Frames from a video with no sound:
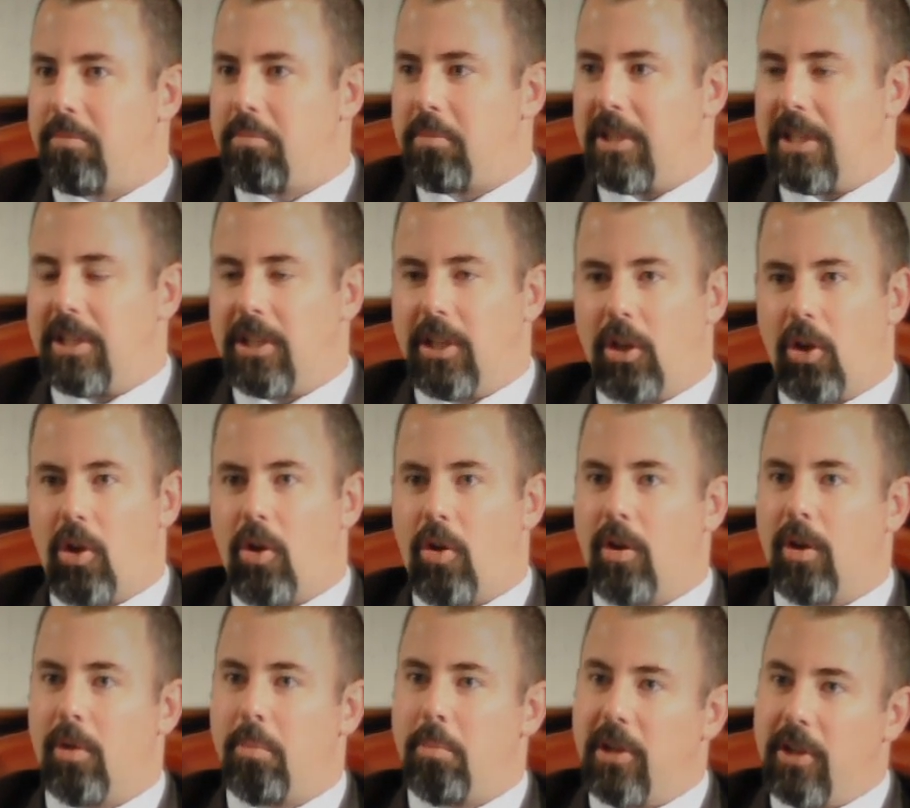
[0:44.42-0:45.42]
can get
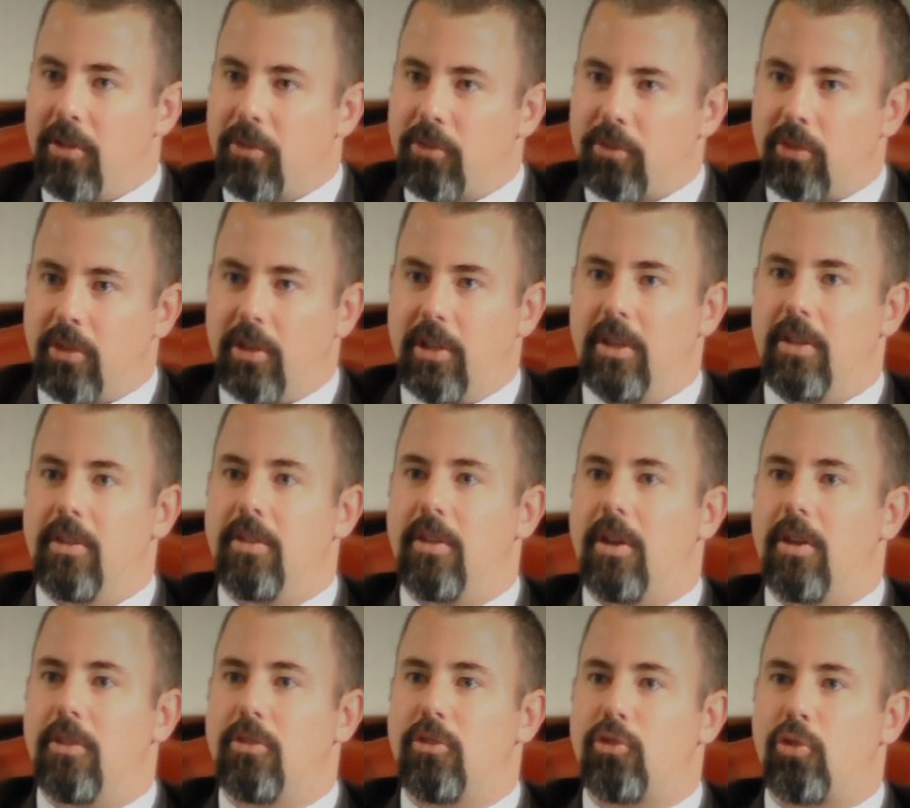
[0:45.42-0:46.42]
hard, ministry
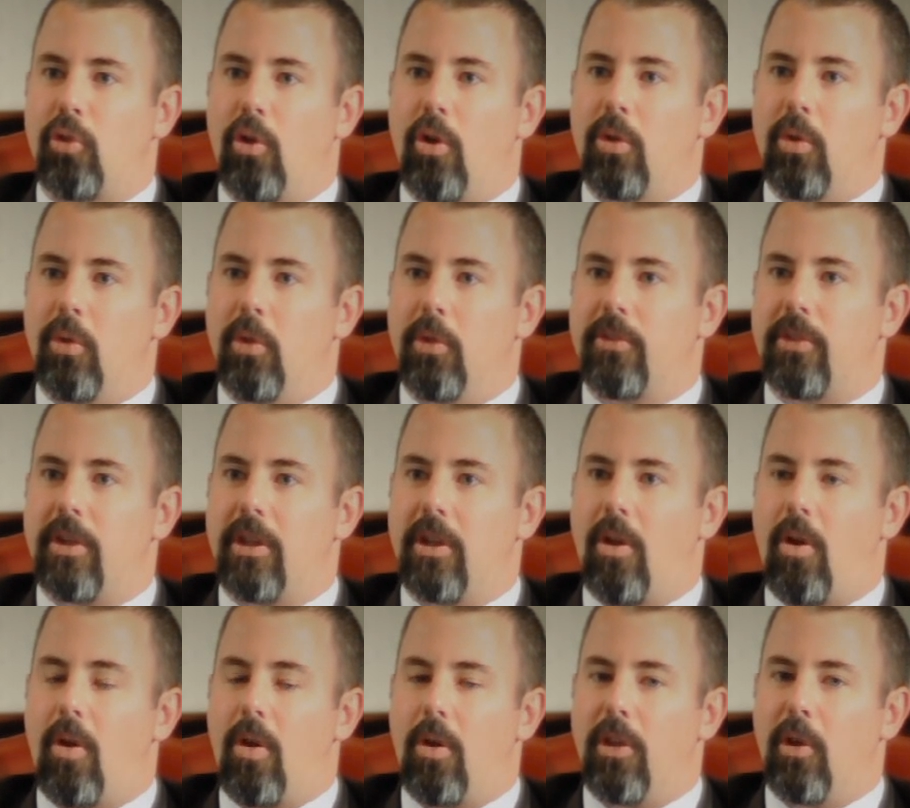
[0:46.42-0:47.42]
struggles, and
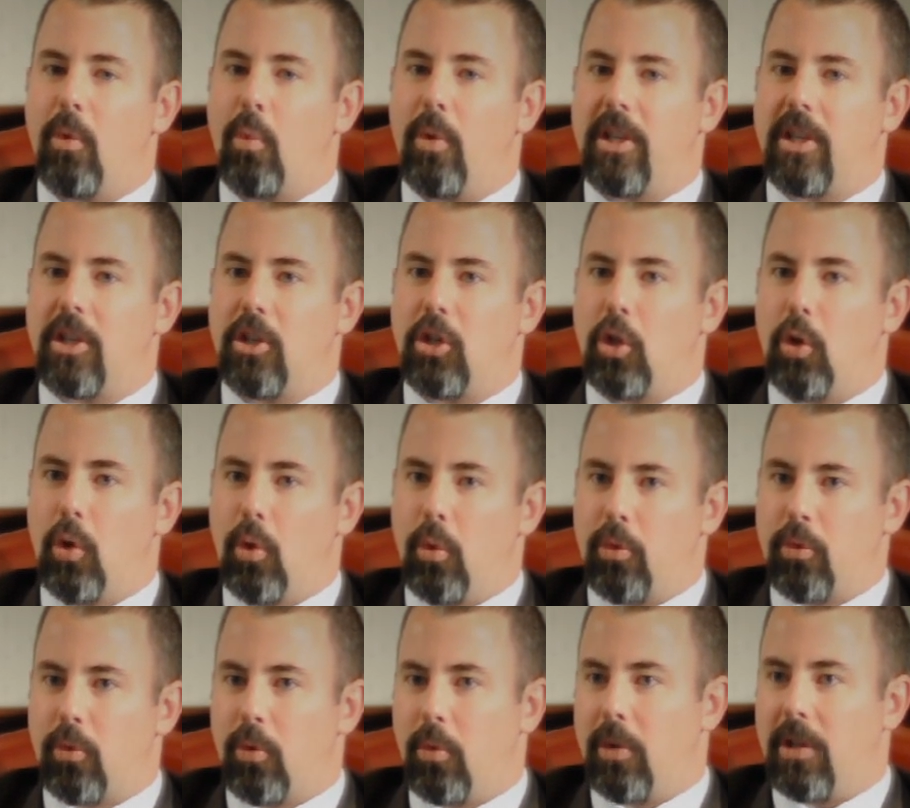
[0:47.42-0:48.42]
all that we can go
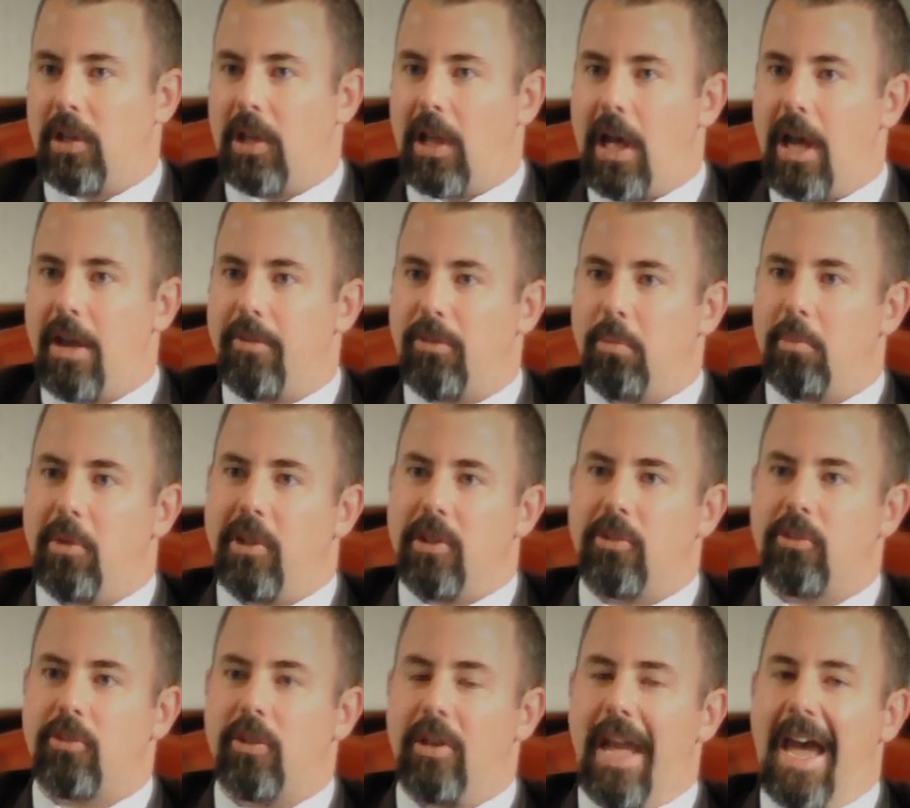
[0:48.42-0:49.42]
through in life and
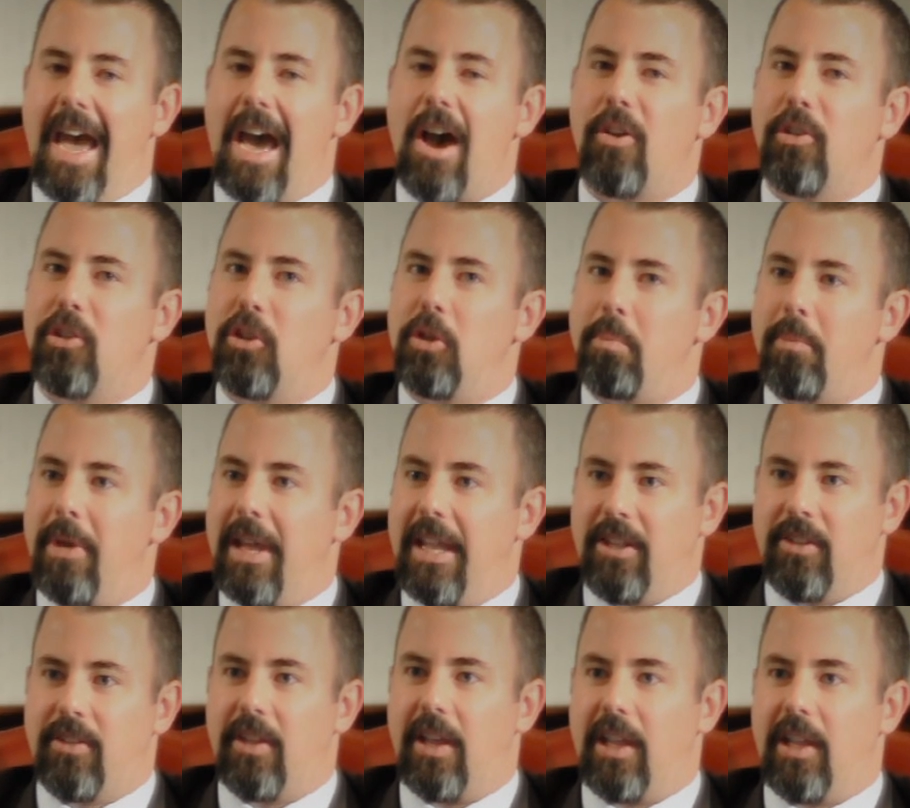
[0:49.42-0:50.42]
ministry, how do you
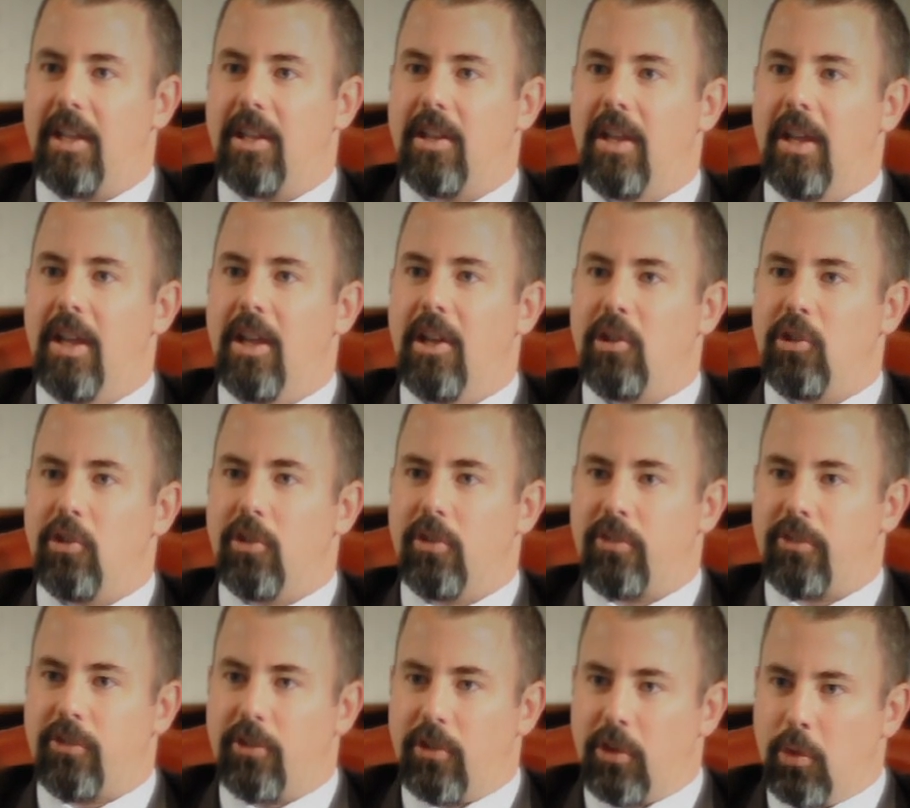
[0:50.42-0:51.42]
maintain your
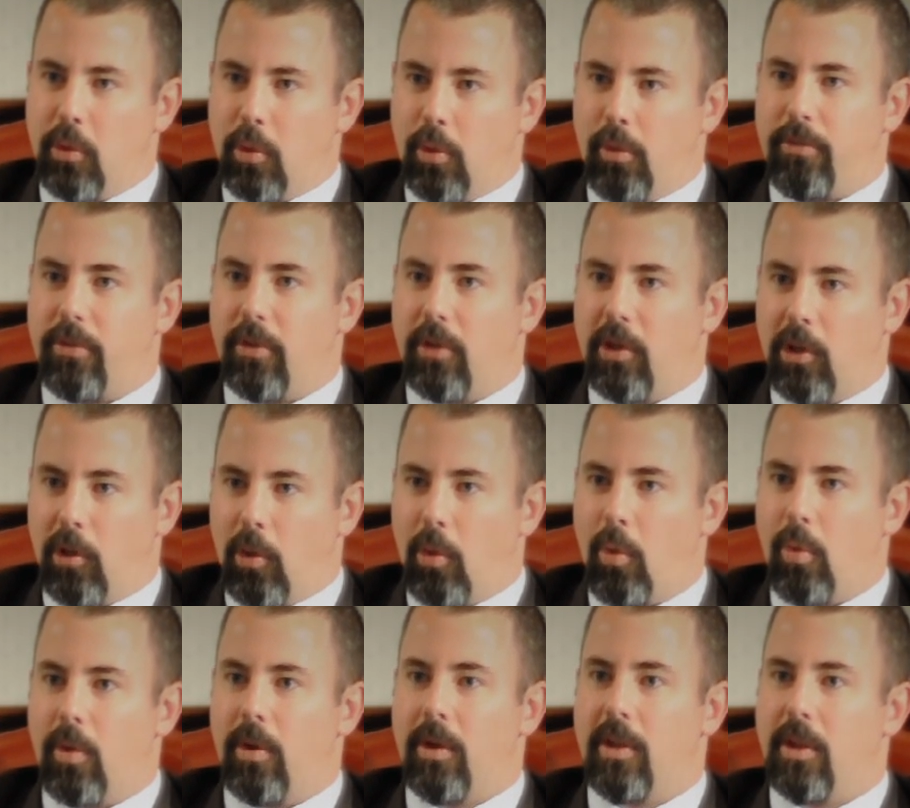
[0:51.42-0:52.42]
zeal for the
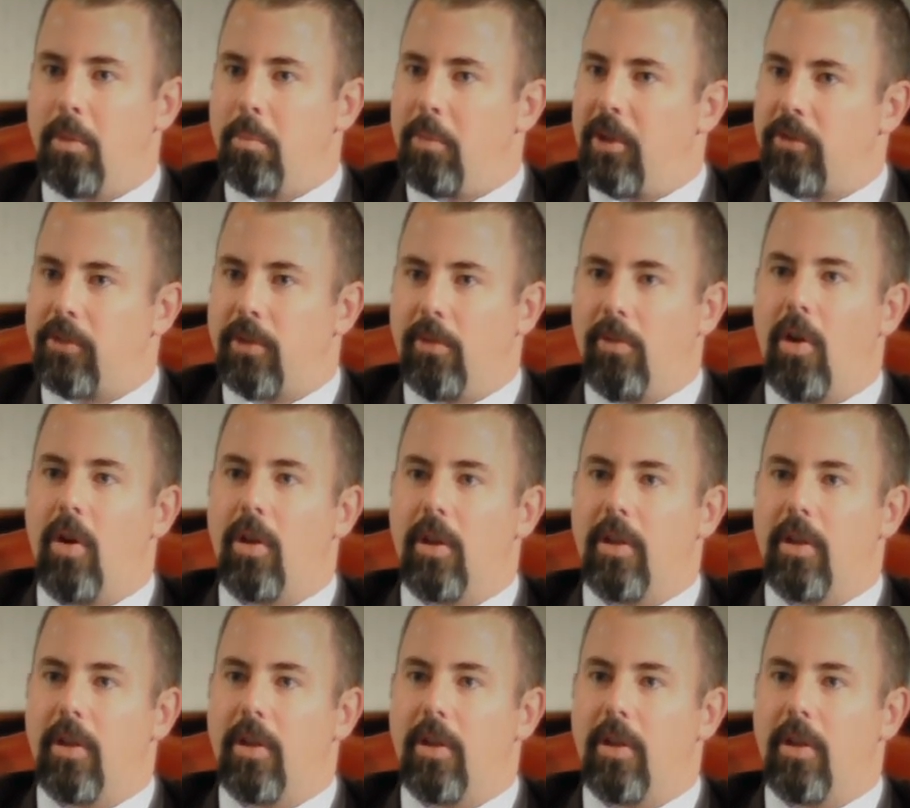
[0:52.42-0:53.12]
Lord in the midst of all of